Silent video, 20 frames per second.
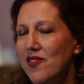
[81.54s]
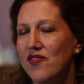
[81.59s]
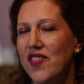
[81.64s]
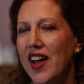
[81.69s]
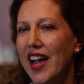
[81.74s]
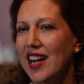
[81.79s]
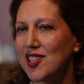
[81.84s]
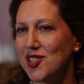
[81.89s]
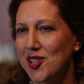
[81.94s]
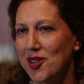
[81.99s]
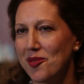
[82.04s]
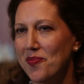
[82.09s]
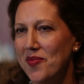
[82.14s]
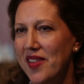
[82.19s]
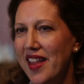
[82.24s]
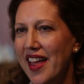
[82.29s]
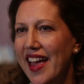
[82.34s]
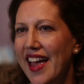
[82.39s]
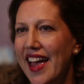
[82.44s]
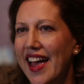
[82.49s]
factor.
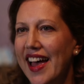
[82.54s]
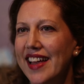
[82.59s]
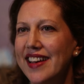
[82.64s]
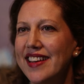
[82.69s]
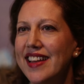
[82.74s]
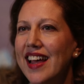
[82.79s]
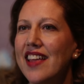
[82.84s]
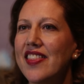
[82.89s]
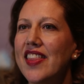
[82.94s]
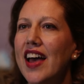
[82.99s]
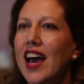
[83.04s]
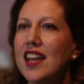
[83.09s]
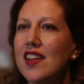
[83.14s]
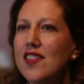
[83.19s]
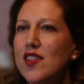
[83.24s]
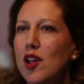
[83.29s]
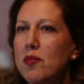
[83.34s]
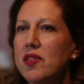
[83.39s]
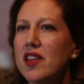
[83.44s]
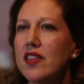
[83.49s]
And, and that
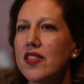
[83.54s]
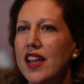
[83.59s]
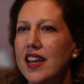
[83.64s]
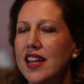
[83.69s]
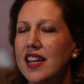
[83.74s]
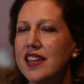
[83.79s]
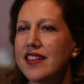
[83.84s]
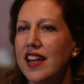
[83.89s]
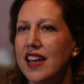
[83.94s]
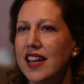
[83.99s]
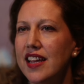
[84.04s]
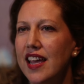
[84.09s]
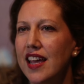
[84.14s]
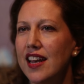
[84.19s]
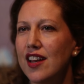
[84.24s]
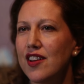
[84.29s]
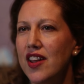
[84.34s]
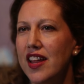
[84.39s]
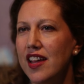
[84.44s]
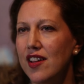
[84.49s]
is something that he
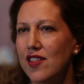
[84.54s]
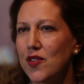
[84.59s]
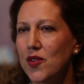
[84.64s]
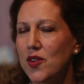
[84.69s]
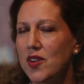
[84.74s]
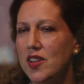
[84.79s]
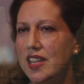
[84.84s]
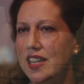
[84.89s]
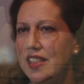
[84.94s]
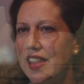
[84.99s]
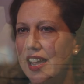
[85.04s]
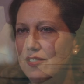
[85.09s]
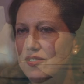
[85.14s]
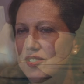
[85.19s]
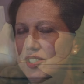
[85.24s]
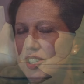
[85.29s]
dedicated his early life